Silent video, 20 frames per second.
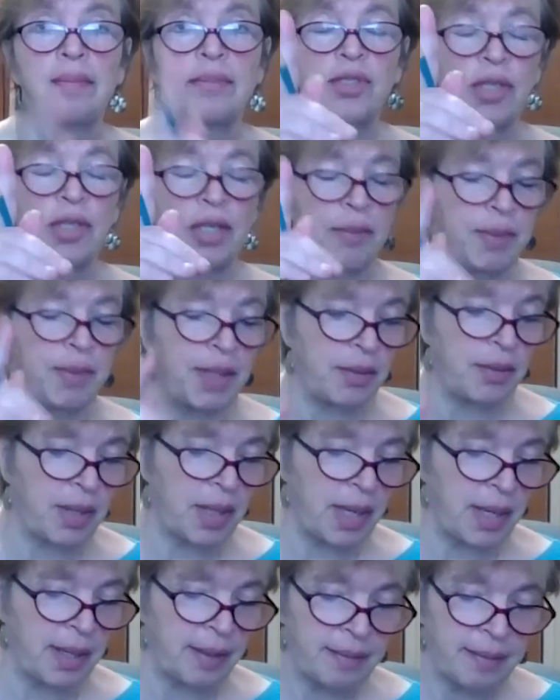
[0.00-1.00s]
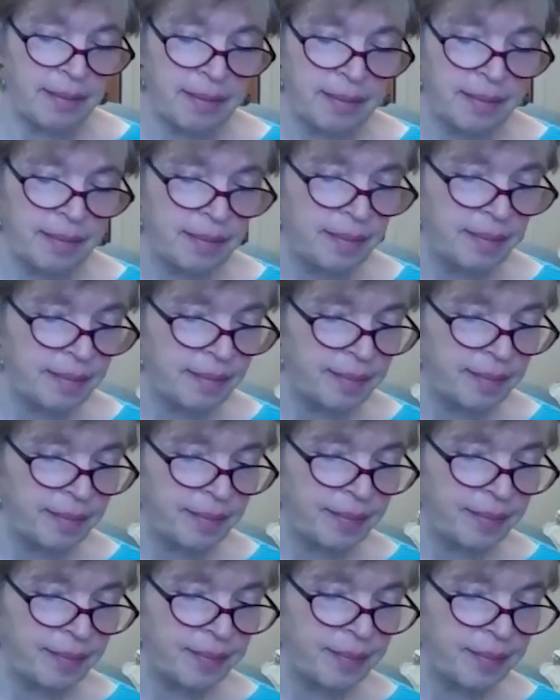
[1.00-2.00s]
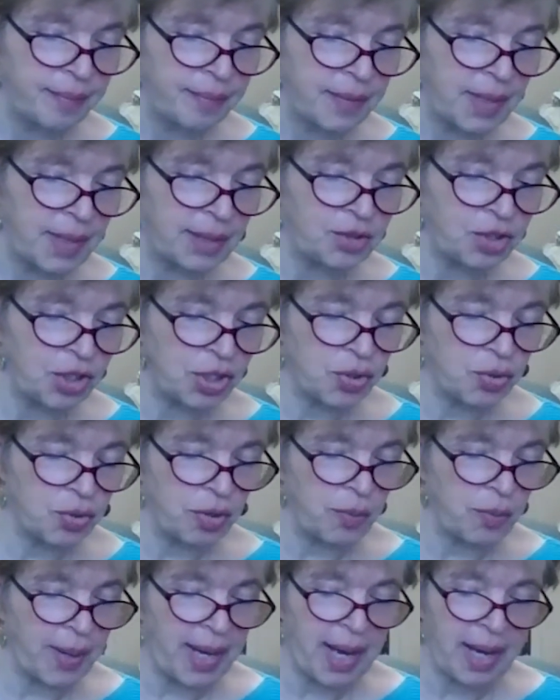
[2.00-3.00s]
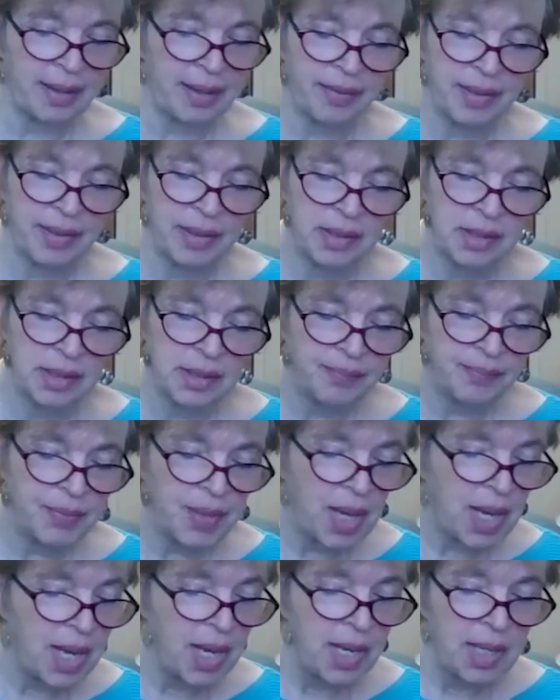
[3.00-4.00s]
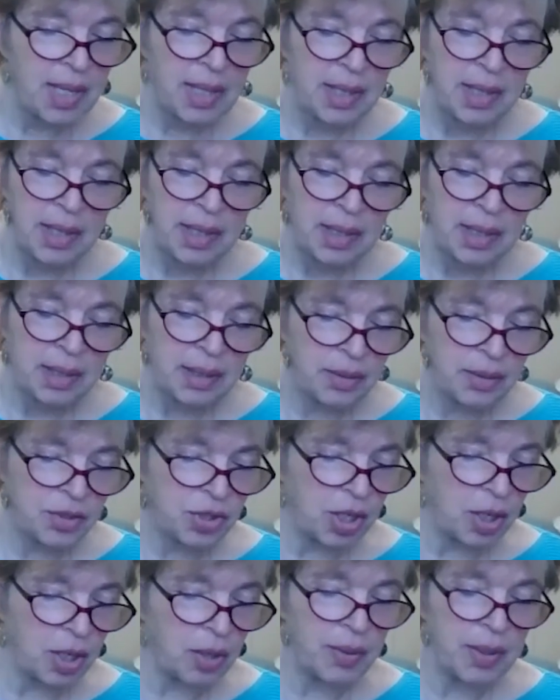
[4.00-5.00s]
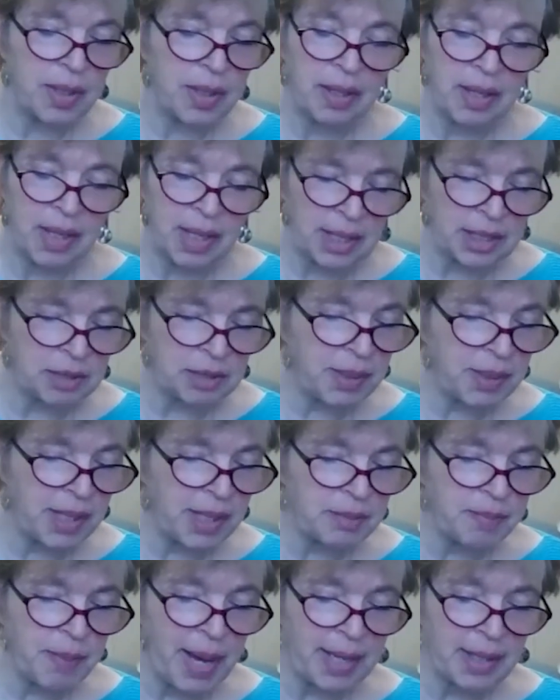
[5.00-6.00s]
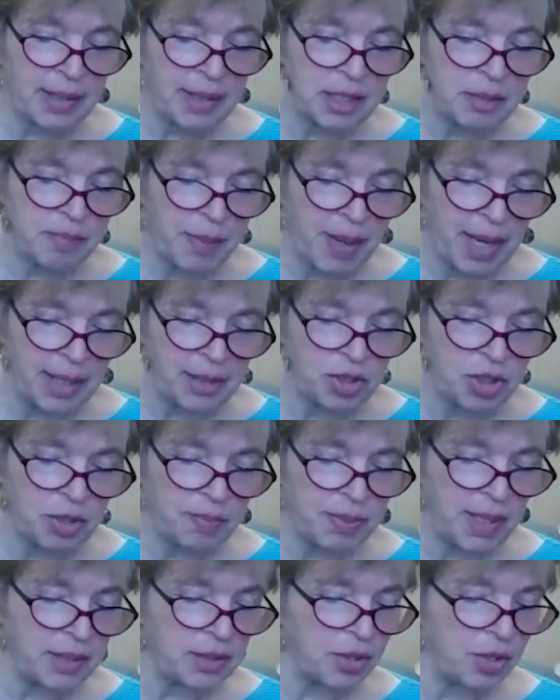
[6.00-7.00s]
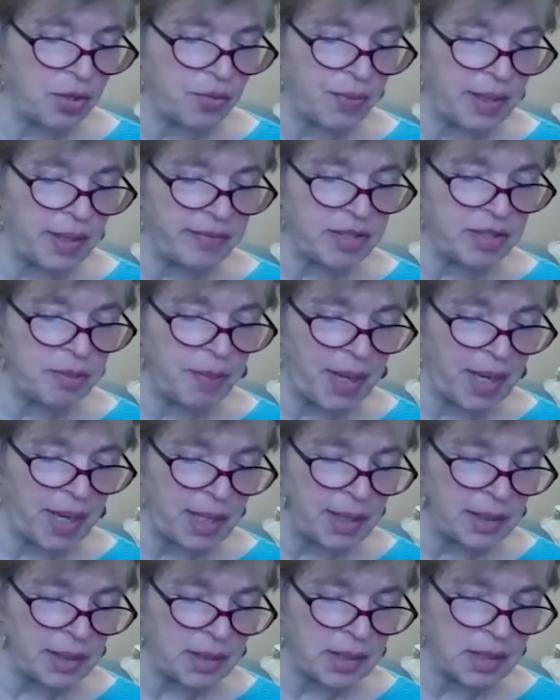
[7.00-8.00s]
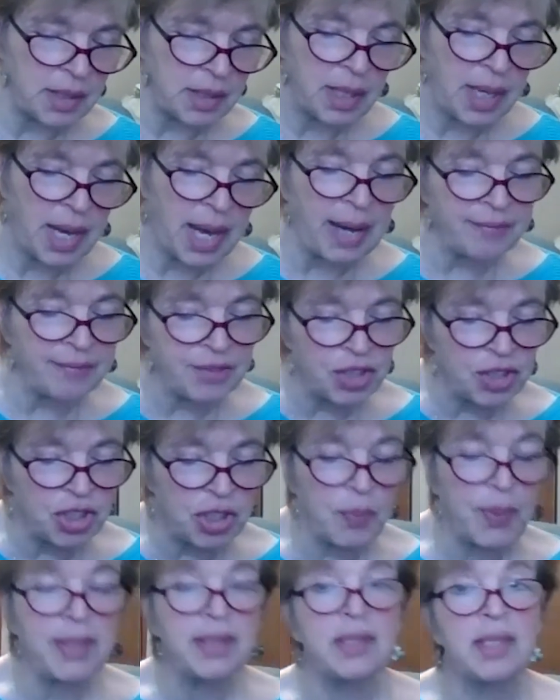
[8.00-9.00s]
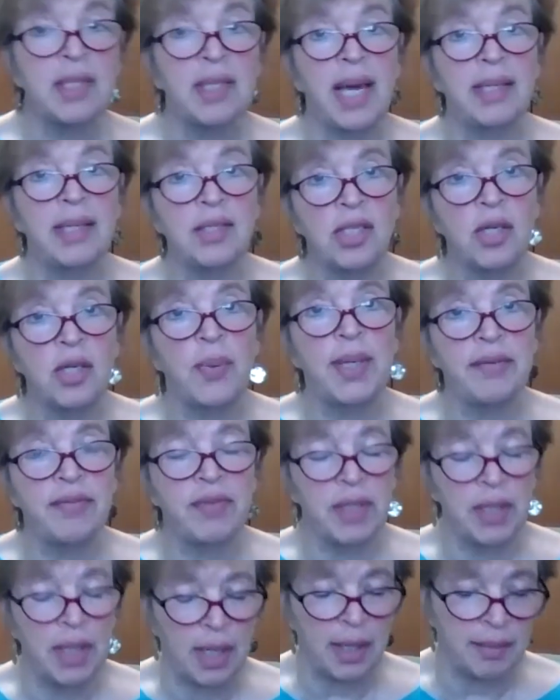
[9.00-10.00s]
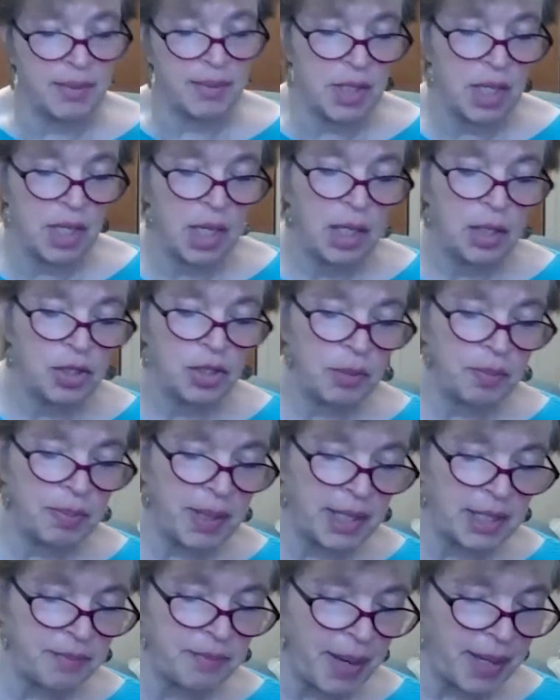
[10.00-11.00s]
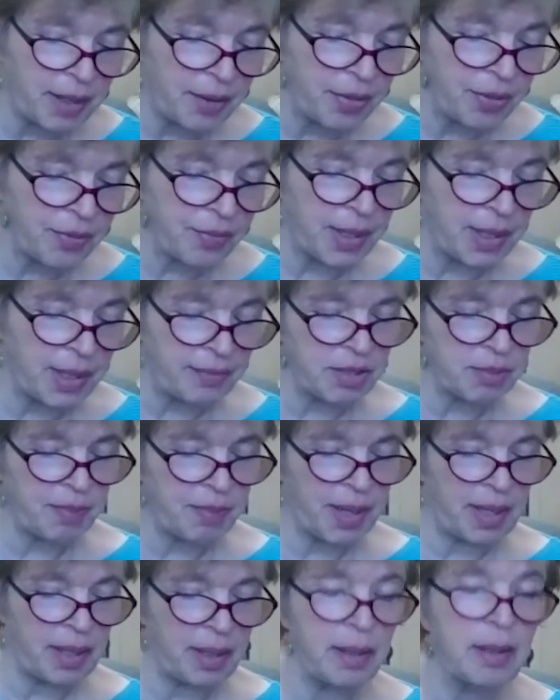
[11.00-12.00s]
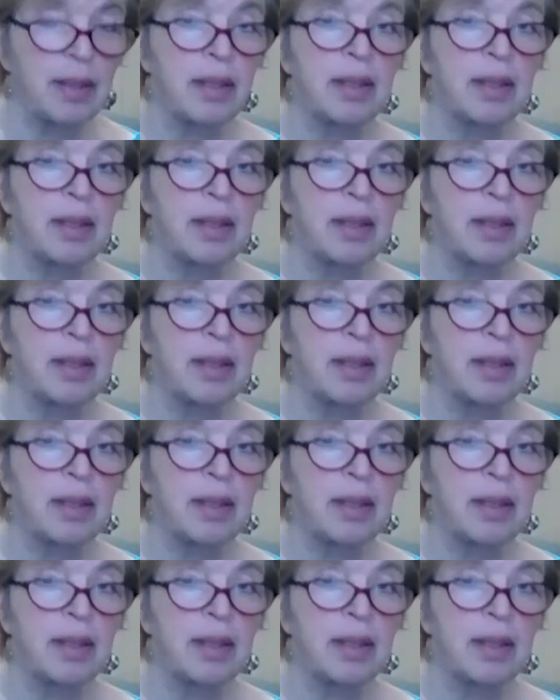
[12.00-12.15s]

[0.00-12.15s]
It's going to be okay. I just threw a way out of this. So East plays back a spade. She plays the three of spades. After she wins the ace queen of clubs, she plays back. Why would West